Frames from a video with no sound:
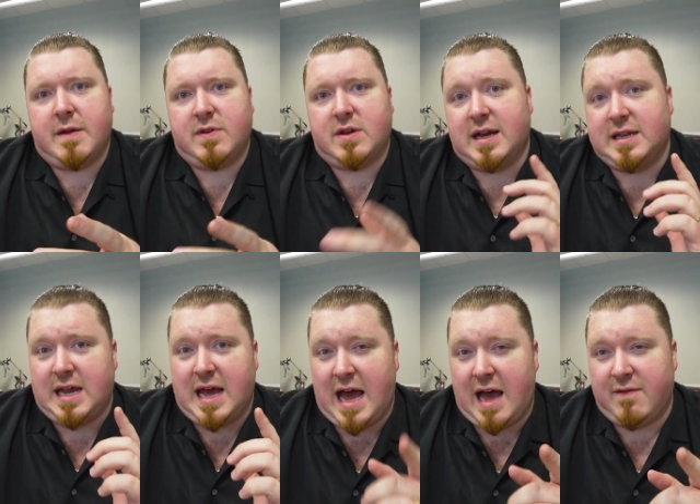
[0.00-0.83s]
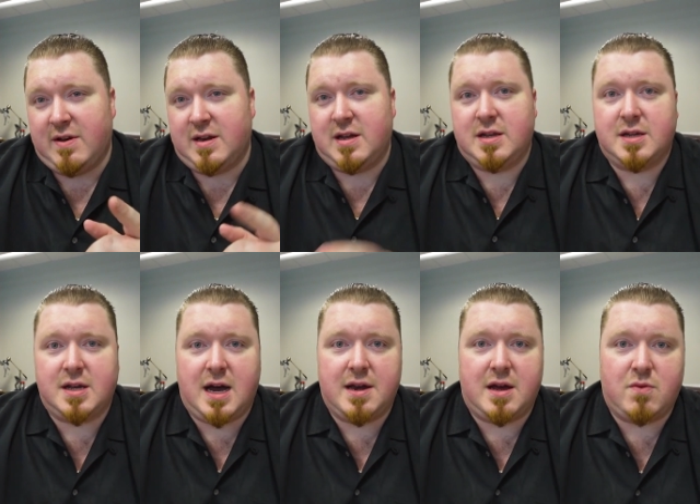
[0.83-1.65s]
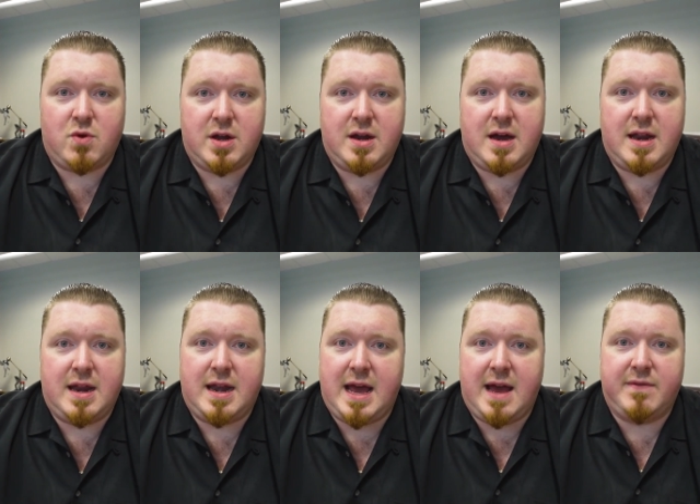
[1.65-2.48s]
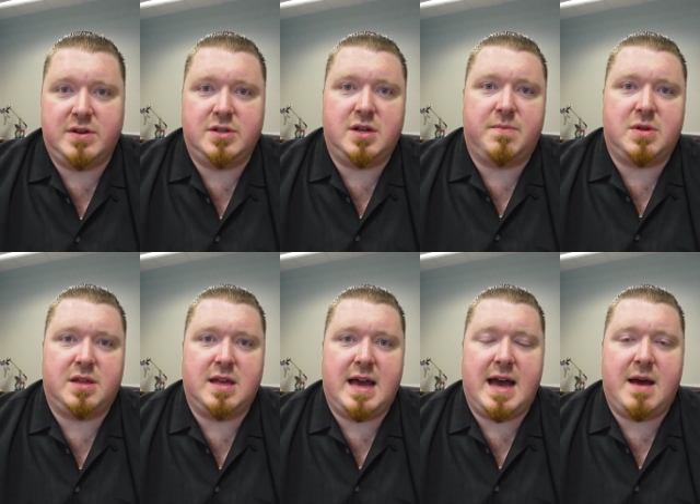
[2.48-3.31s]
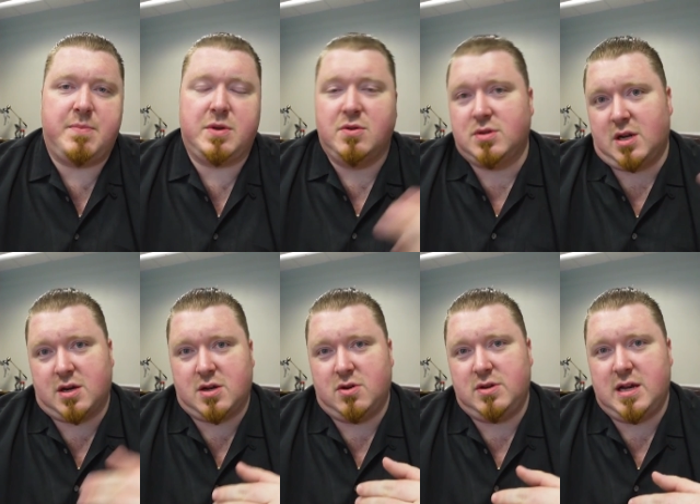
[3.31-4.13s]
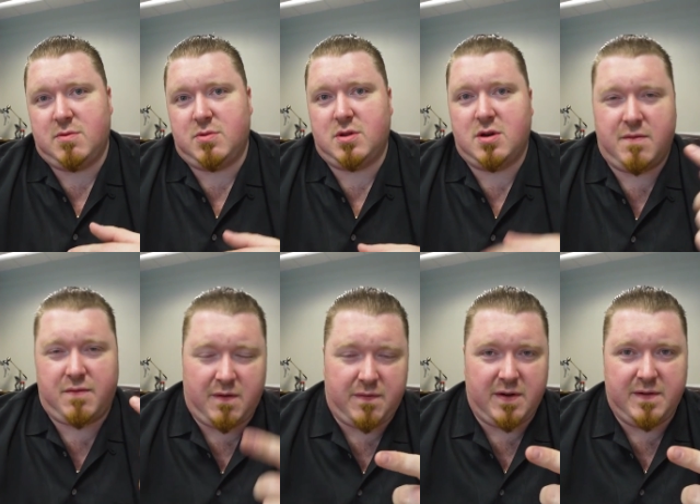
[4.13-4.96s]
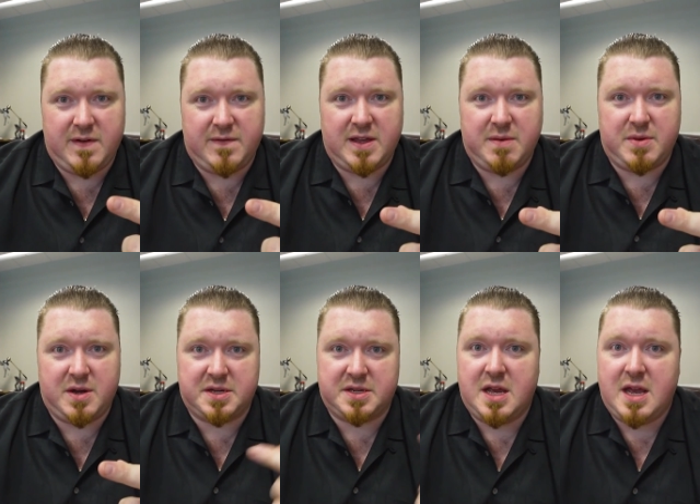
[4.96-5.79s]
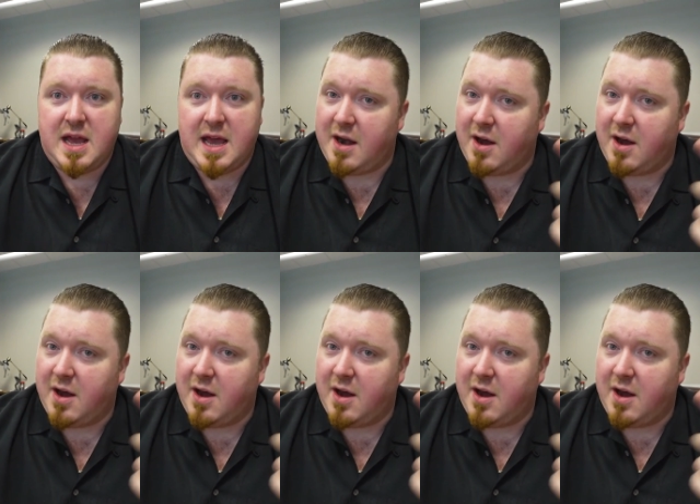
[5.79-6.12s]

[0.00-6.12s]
if you guys haven't gotten on Whatnot and haven't jumped on the app, use our code down below for a free 15 bucks. And